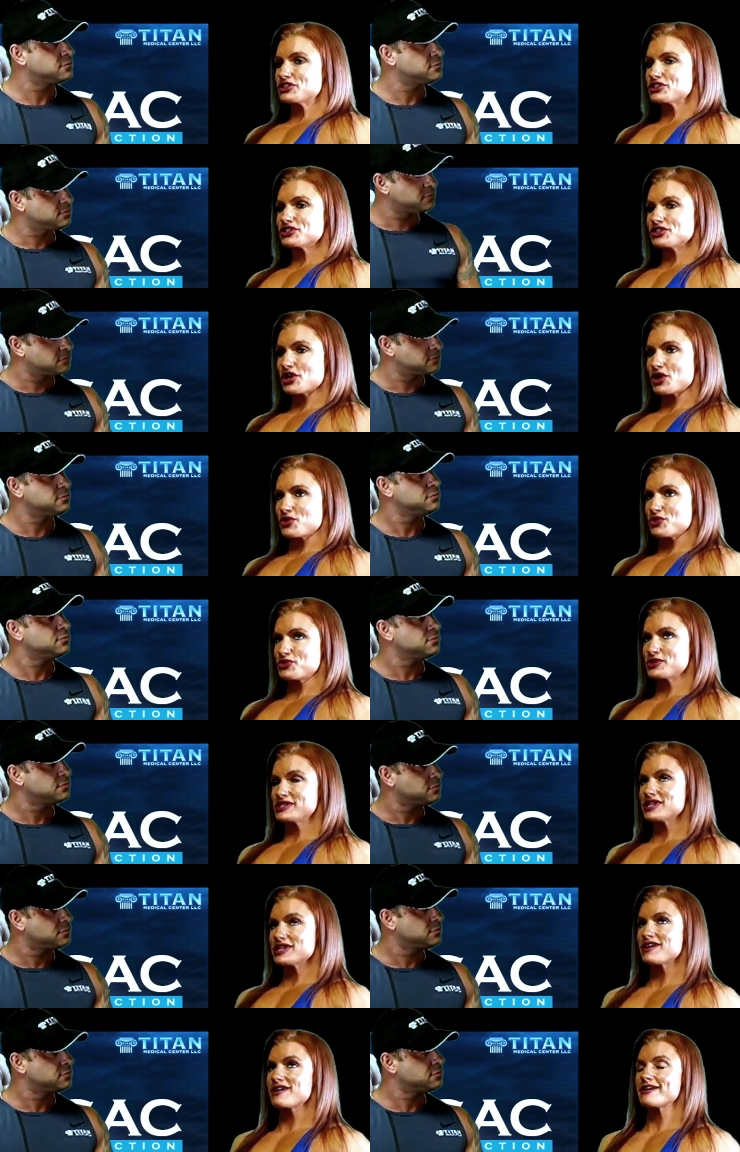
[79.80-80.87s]
Speaker 1: amateur
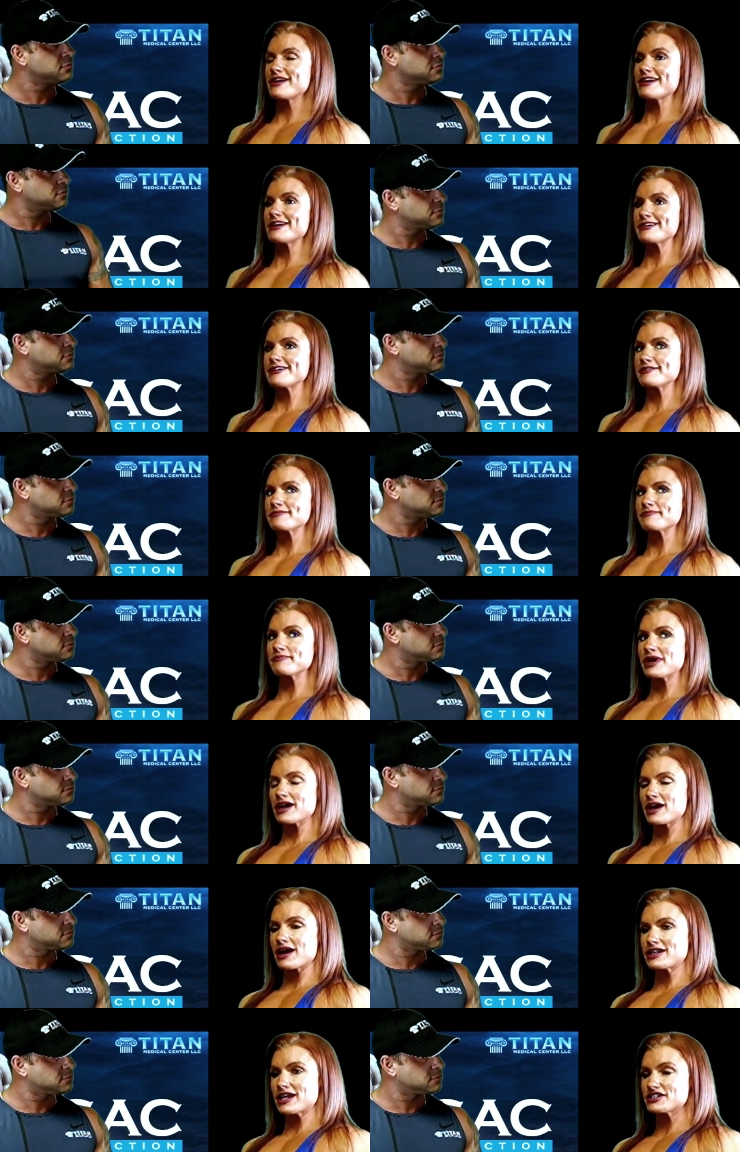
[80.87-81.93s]
shows.
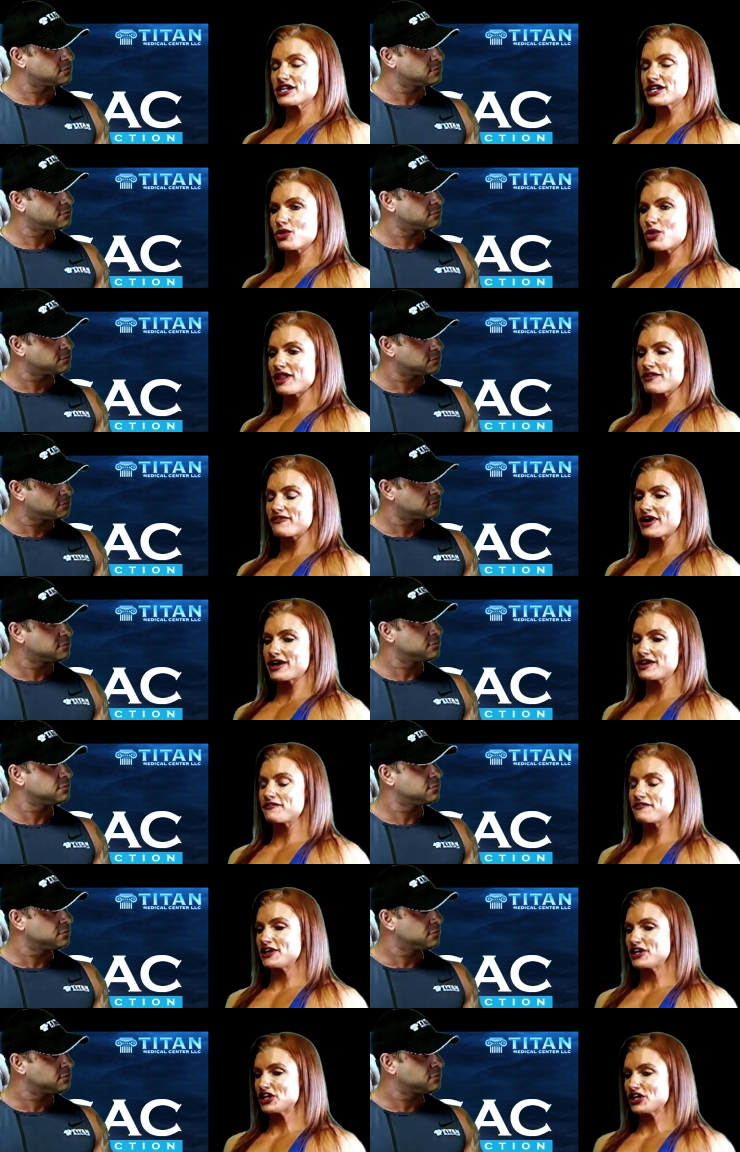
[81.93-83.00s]
Um, I got nationally
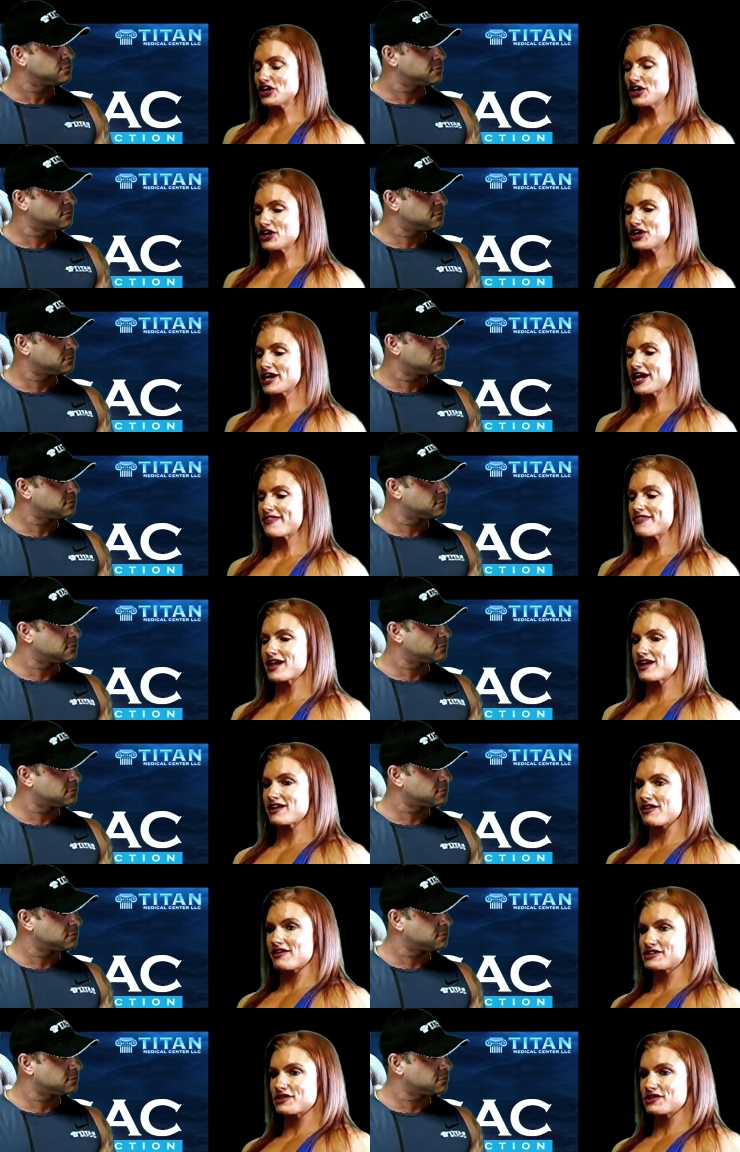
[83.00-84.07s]
qualified in figure
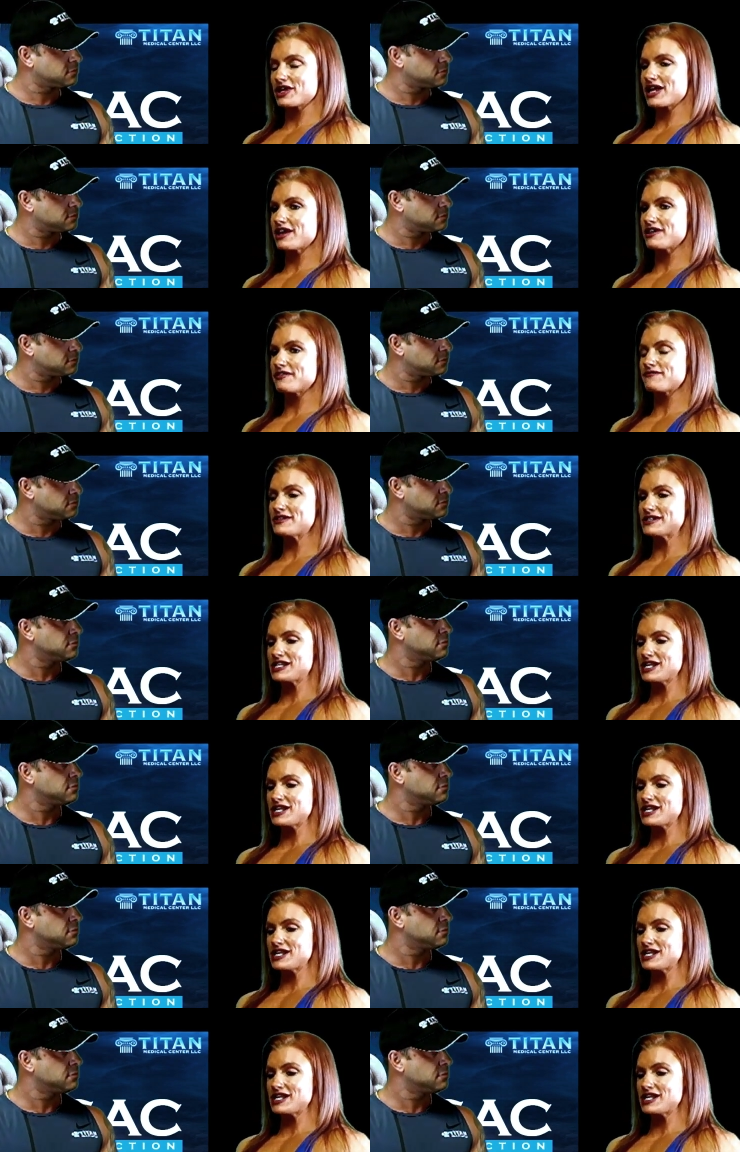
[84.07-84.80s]
and then also again in